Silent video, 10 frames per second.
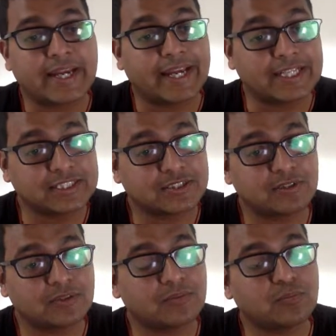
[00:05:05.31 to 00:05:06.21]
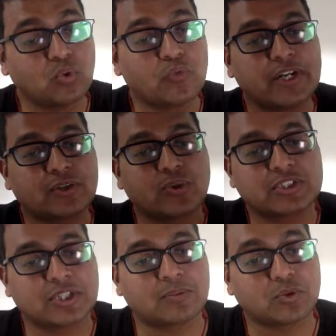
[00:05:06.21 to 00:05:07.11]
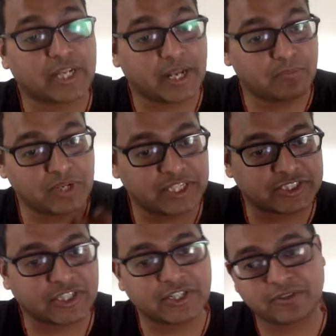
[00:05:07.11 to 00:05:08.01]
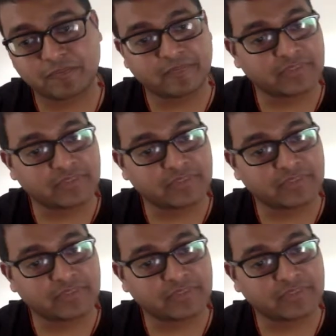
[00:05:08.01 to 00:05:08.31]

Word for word: is moving towards crypto. They're embracing it.